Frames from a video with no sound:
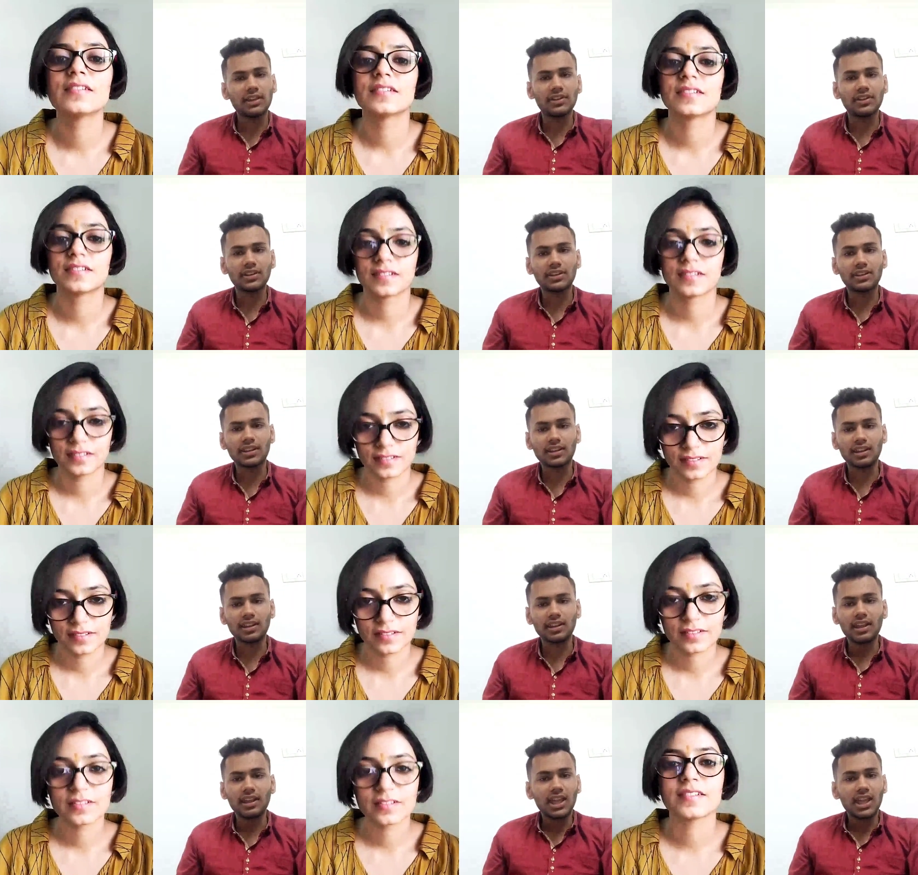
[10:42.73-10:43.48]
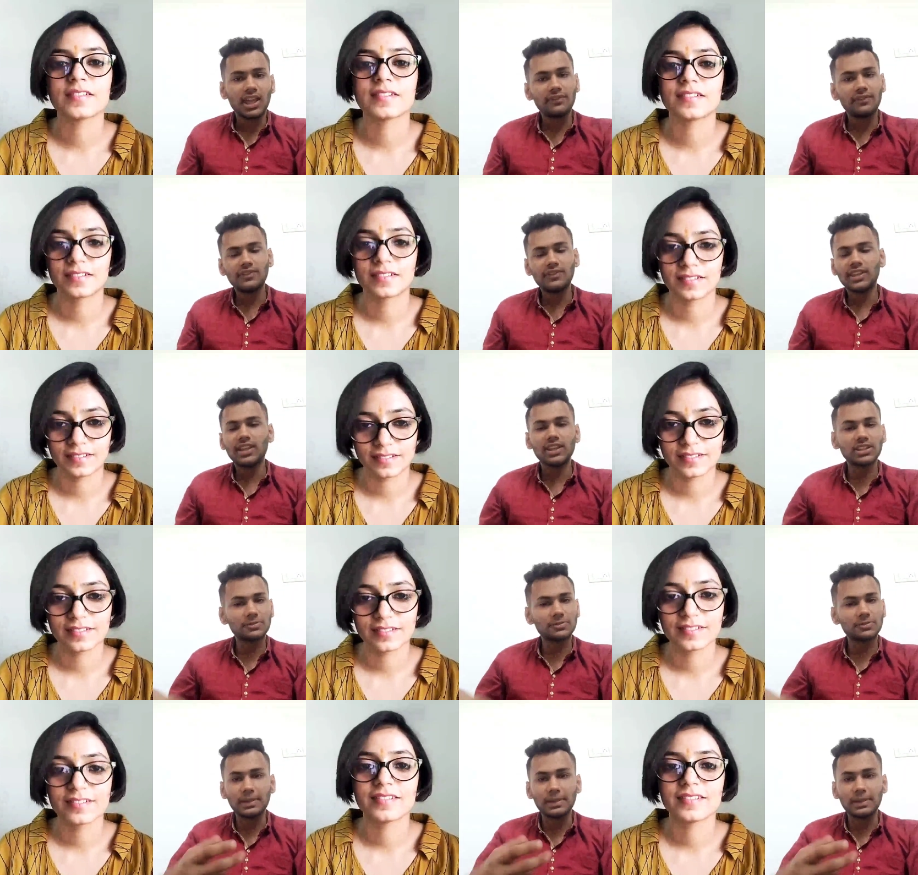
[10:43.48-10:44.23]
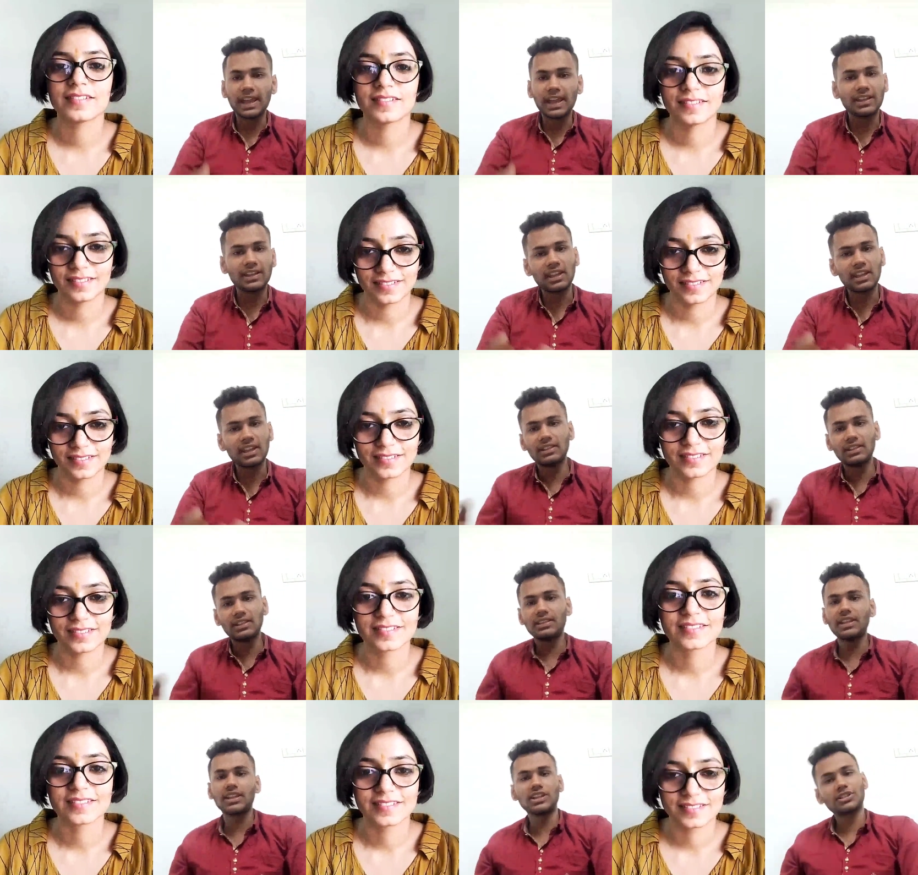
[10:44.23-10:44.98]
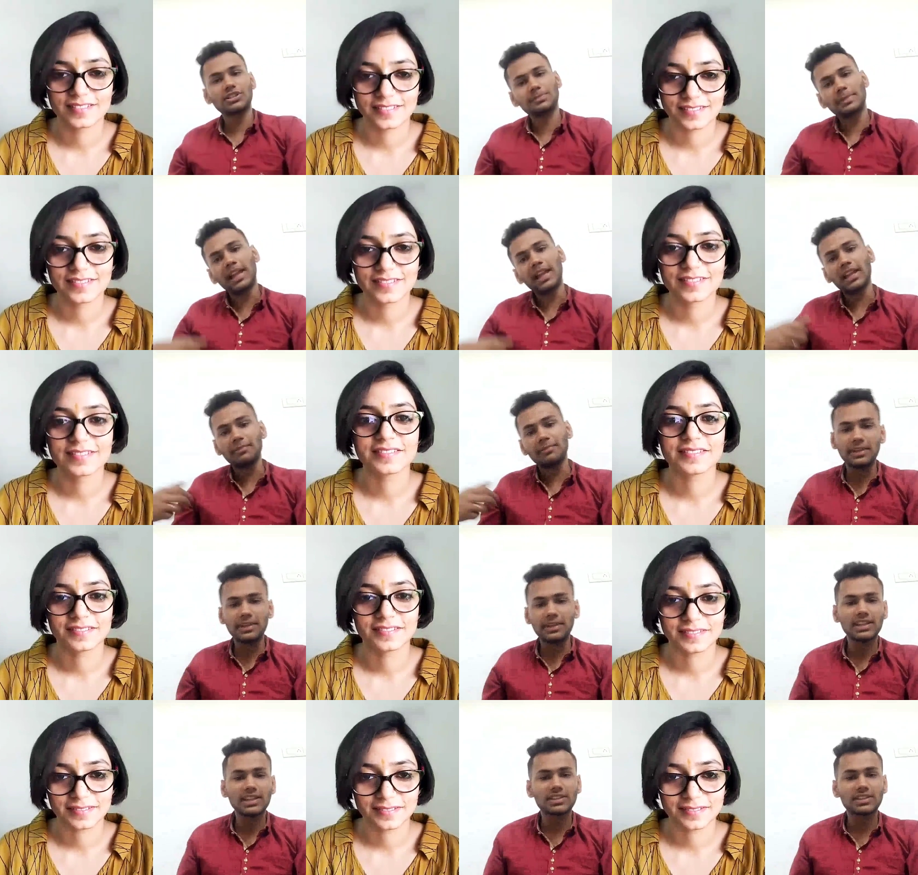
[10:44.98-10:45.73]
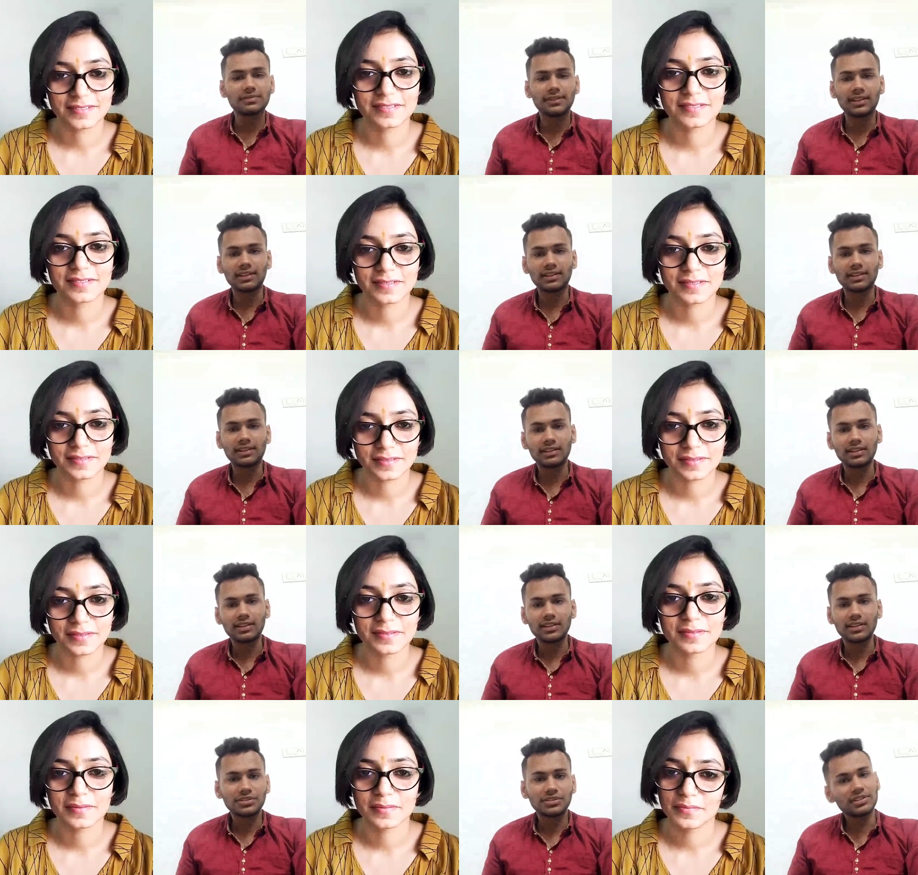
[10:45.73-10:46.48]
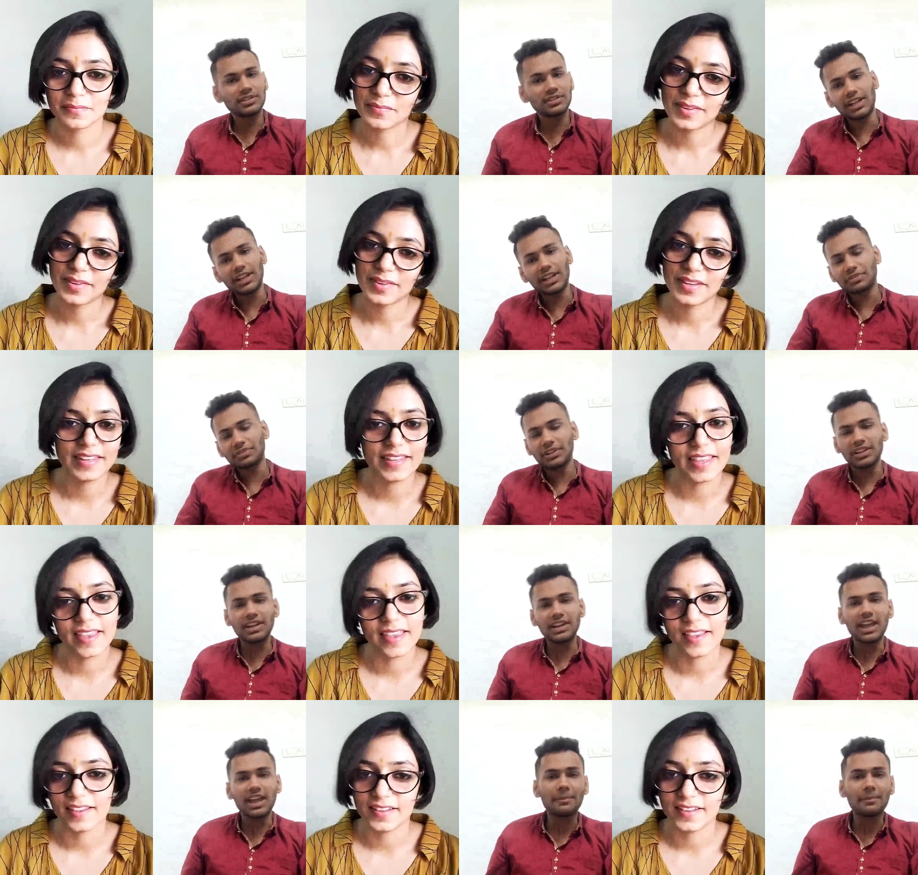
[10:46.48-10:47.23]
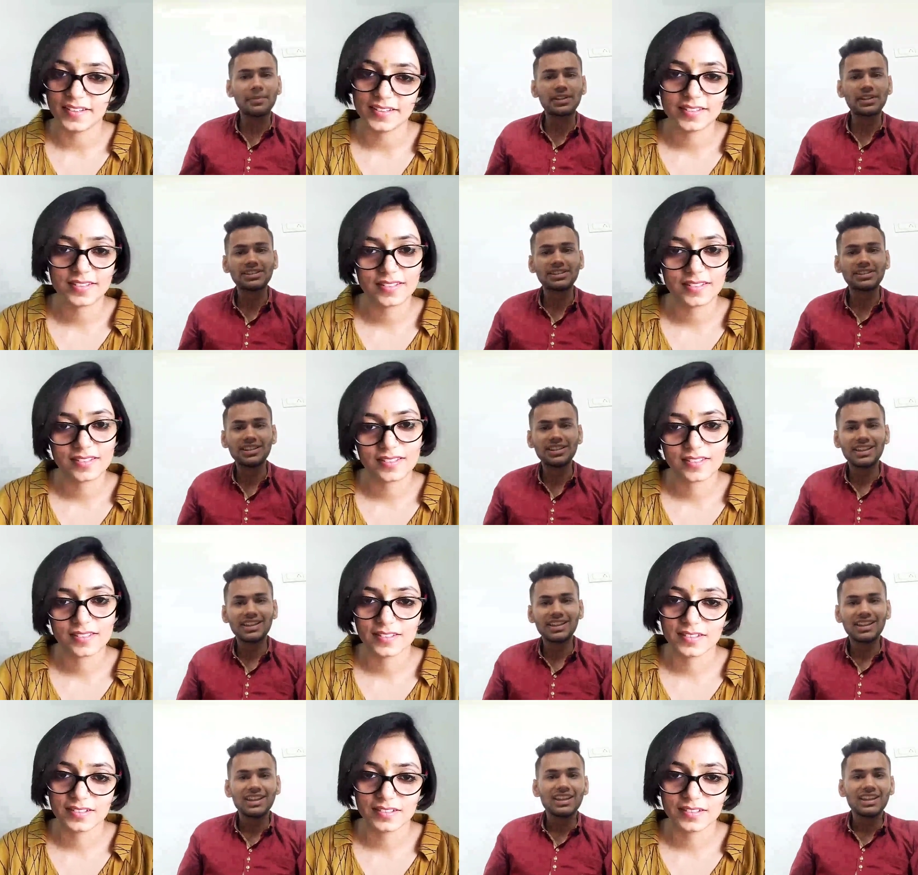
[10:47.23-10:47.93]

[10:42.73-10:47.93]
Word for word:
Speaker 1: everything. If there is plan A, there is plan B as well. So that's what it happens.